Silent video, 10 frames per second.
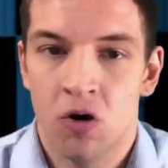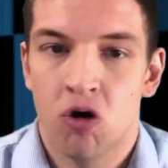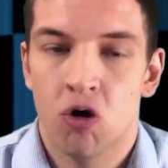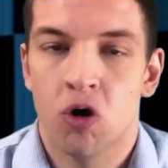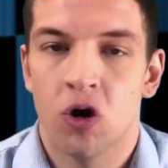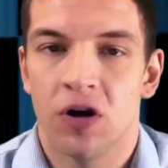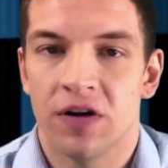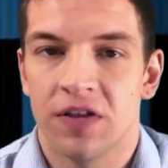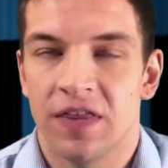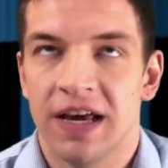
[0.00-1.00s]

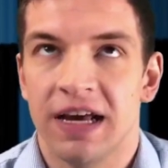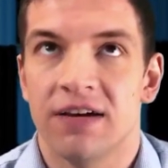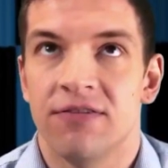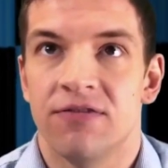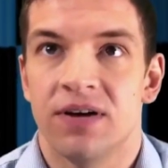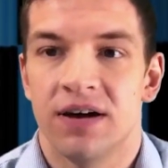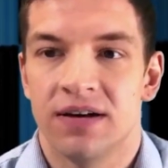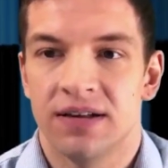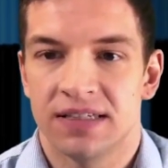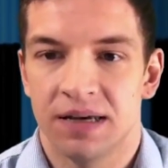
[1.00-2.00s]
Or think of
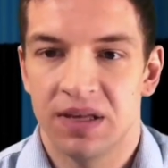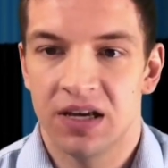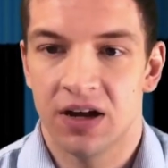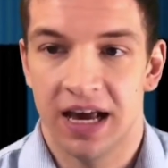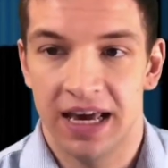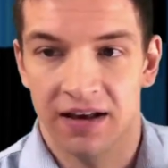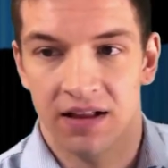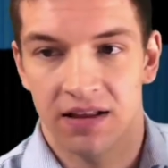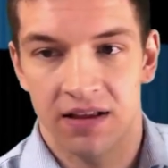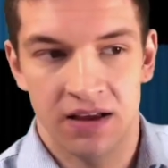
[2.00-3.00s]
something on a hill.